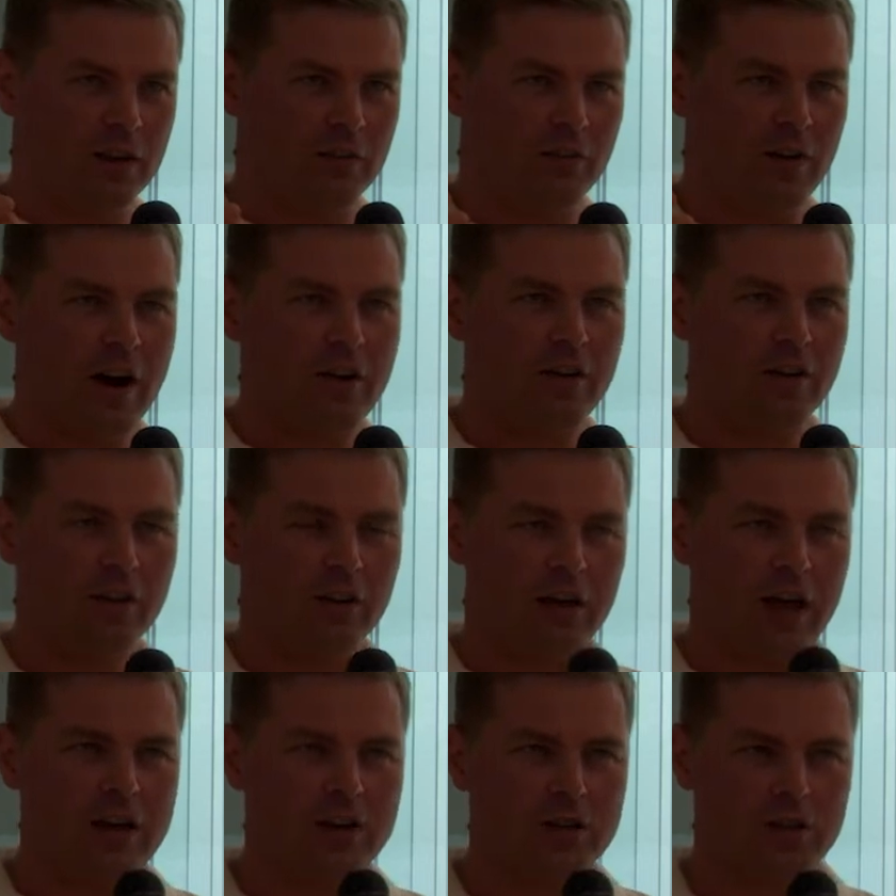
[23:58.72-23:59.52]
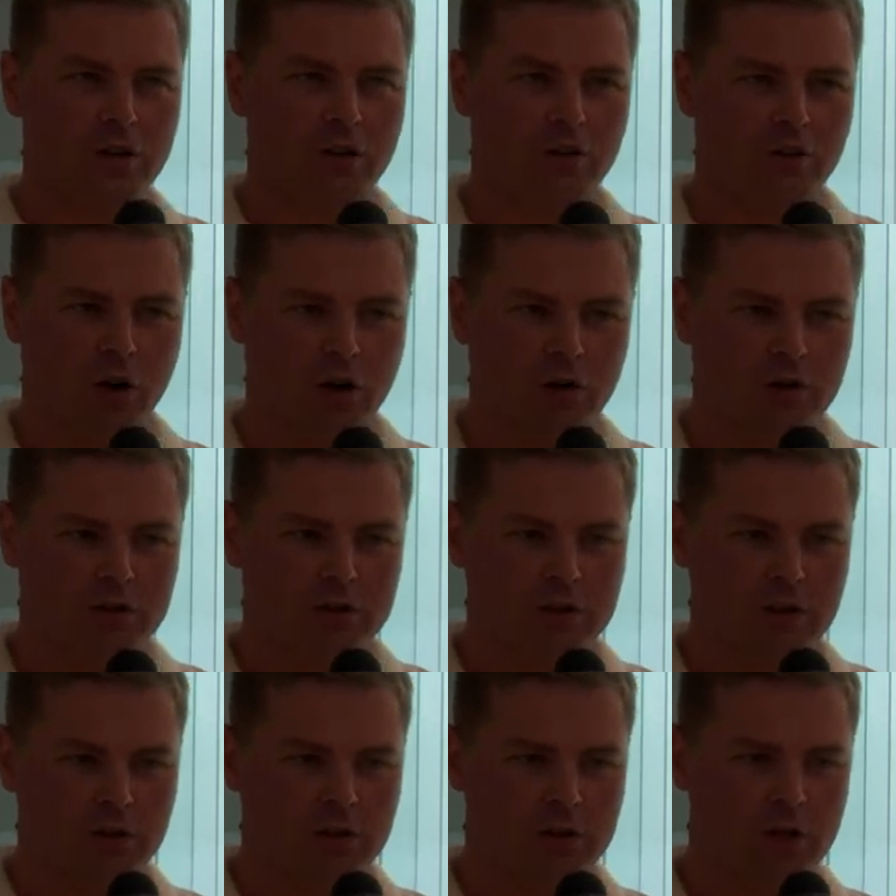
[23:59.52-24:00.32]
viral engine of
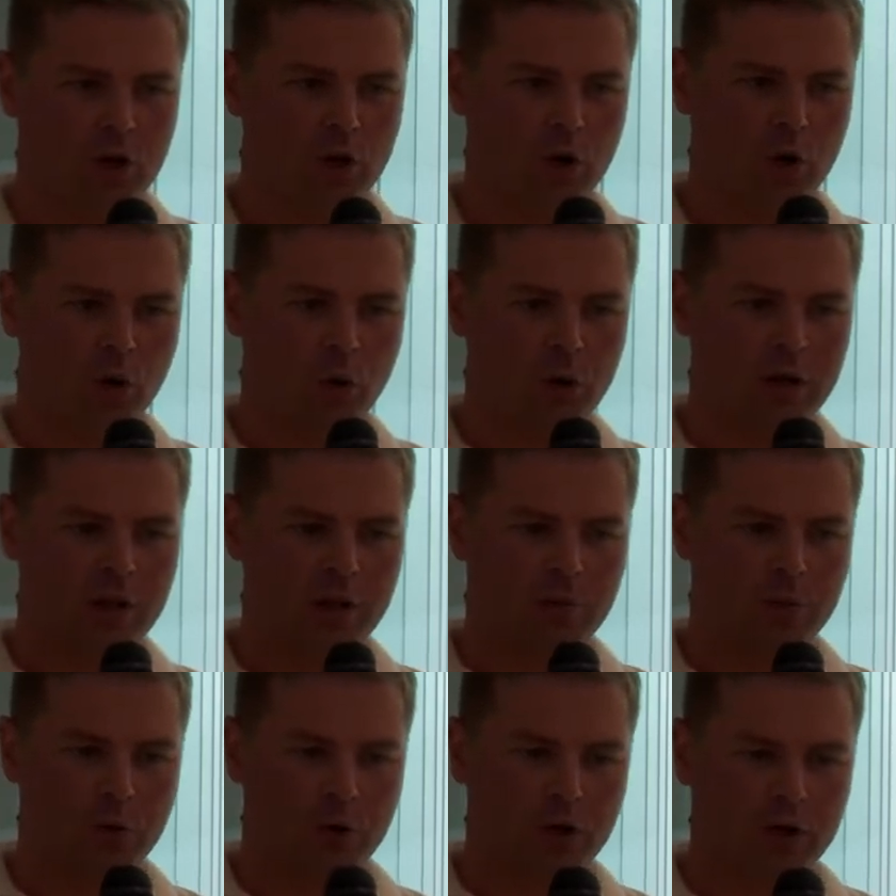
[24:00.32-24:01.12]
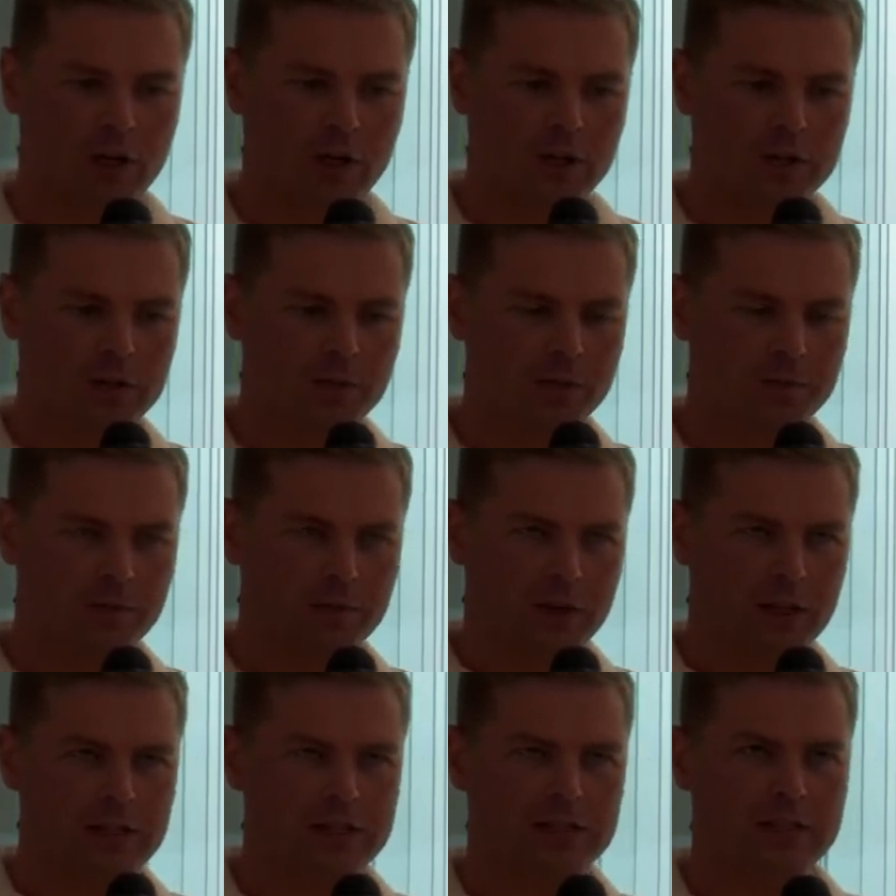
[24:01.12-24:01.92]
growth. So when the product
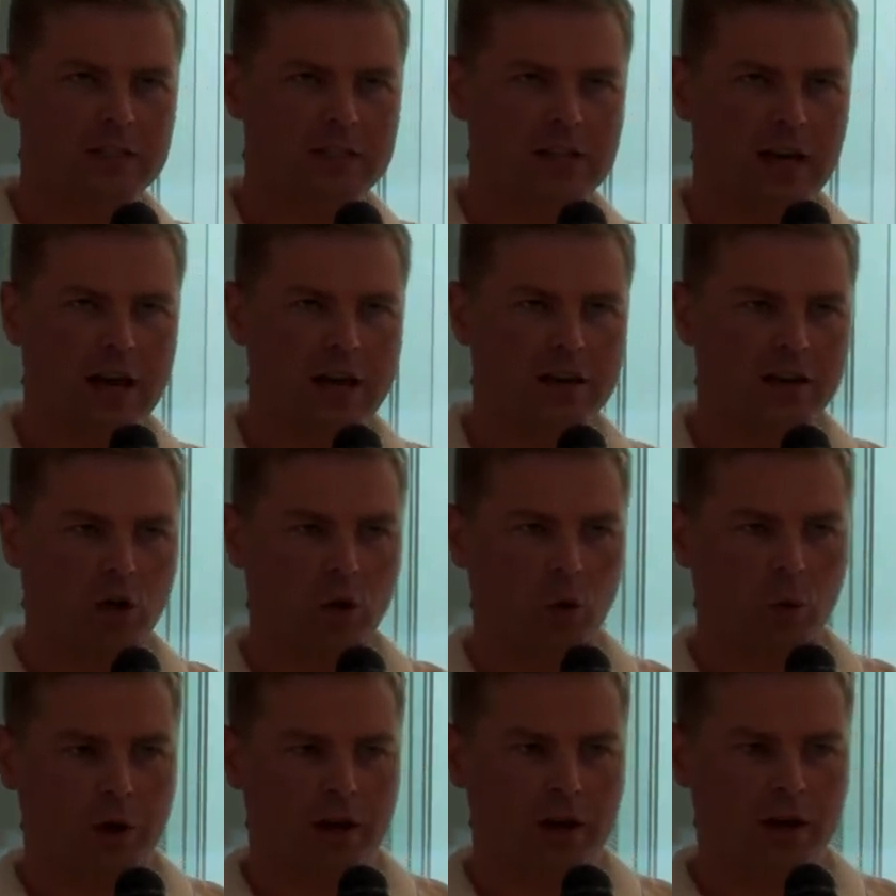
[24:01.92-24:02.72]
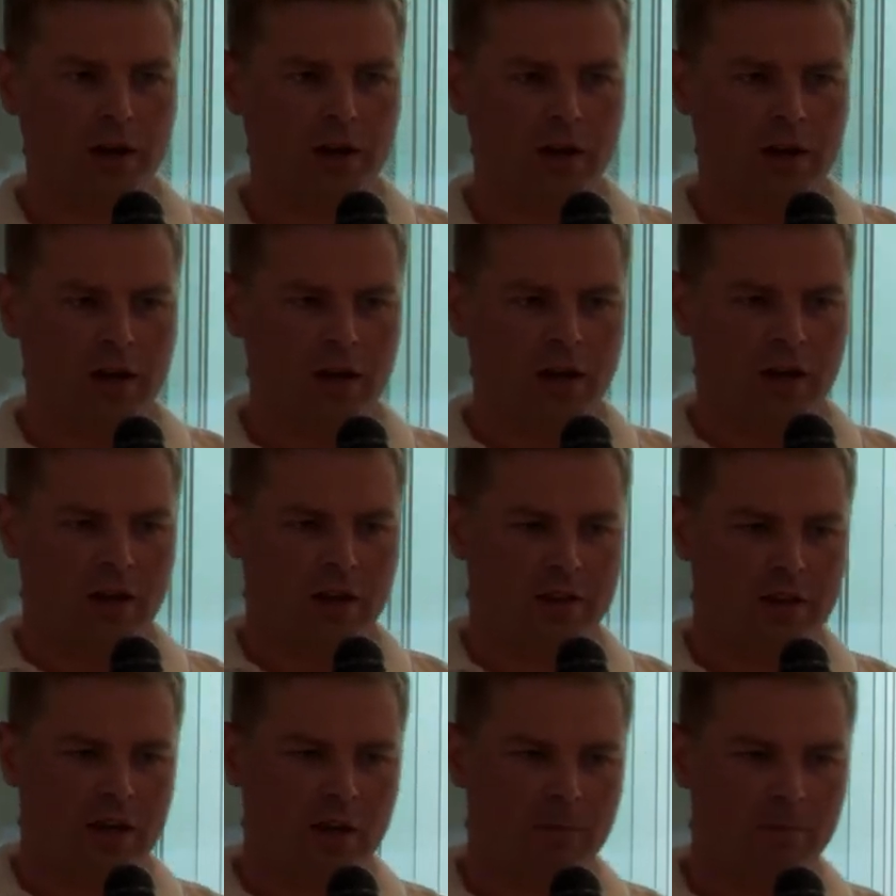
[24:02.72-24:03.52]
is designed in a way
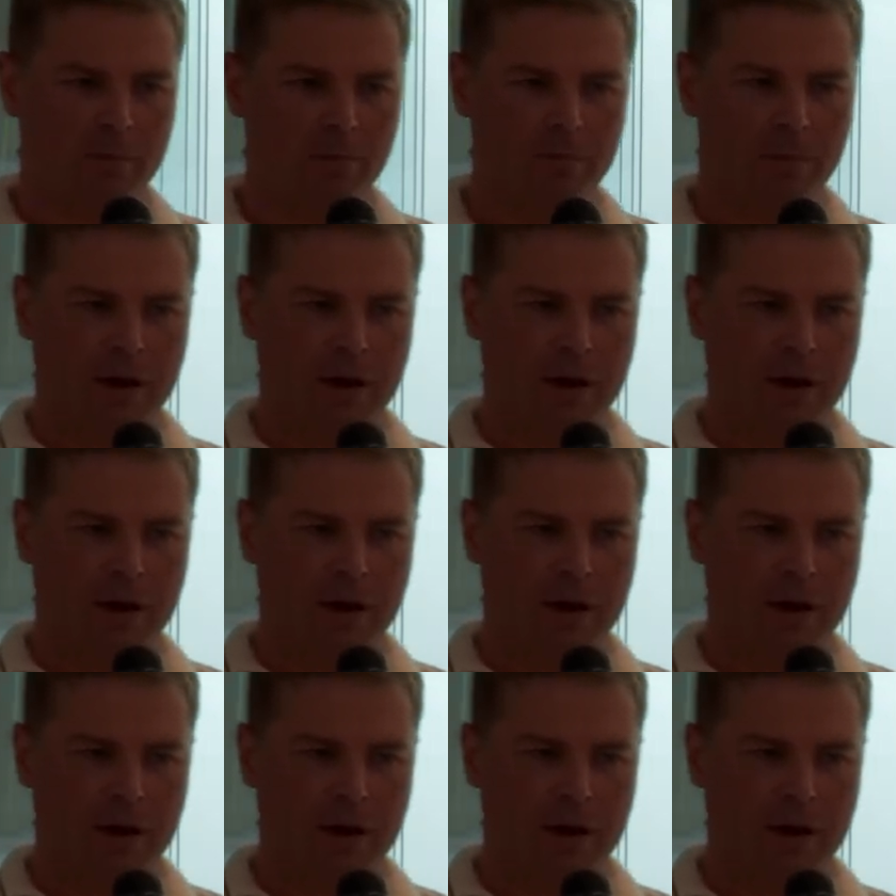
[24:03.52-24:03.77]
that